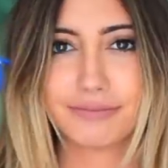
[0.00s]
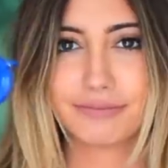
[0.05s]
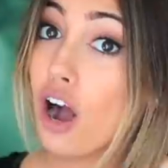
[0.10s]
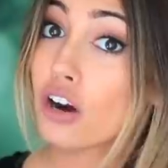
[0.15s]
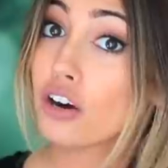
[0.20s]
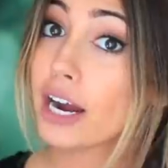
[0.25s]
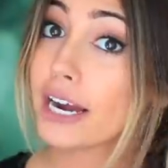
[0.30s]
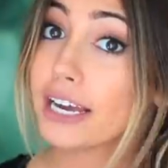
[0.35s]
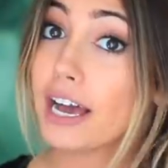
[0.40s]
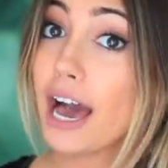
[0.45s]

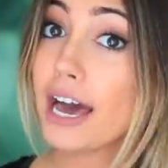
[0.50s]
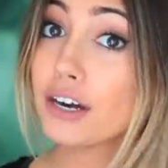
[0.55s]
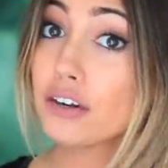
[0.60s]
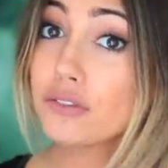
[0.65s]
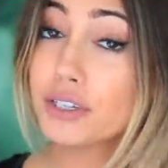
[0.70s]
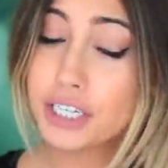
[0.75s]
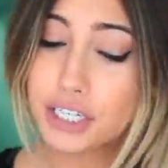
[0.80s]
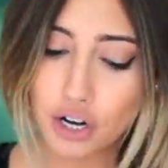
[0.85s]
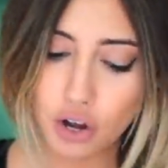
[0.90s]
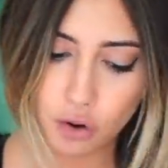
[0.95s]
All right, I don't
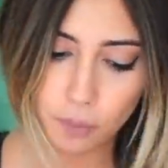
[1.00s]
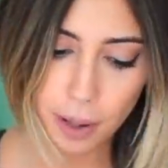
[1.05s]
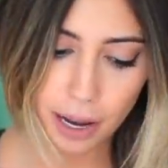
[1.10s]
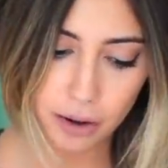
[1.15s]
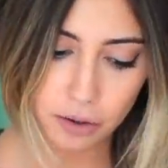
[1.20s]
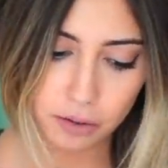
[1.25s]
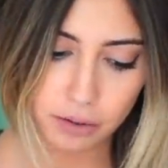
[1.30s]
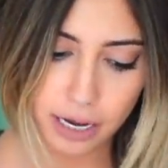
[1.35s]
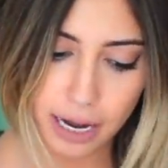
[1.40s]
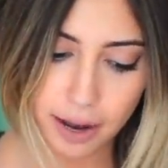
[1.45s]
really know
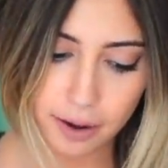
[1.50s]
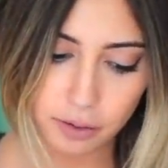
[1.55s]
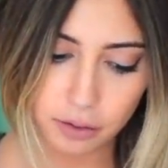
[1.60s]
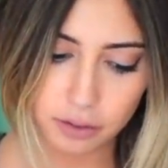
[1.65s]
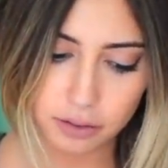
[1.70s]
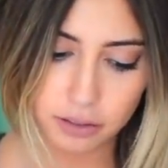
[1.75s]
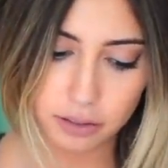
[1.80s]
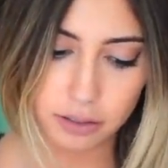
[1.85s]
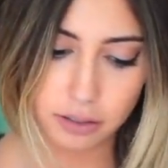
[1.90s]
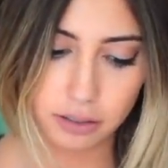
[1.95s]
about how,
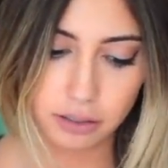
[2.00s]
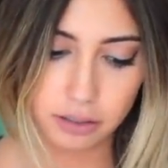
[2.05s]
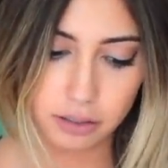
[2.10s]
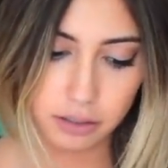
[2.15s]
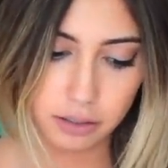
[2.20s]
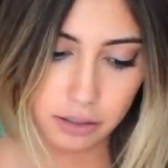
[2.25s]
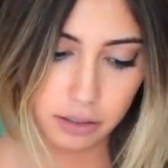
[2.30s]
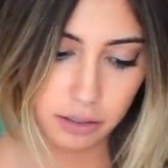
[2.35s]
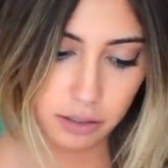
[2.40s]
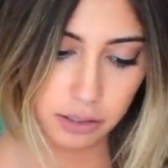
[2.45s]

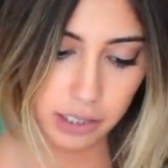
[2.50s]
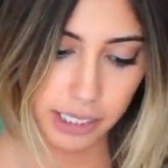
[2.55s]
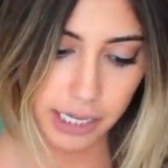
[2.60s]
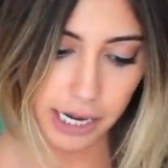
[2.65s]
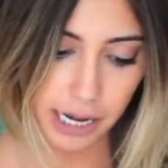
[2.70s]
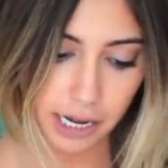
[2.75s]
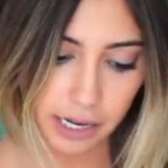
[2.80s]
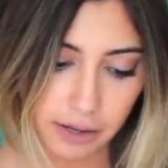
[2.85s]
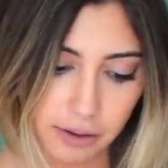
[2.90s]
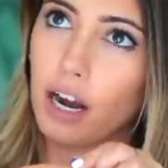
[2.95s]

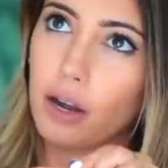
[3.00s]
okay.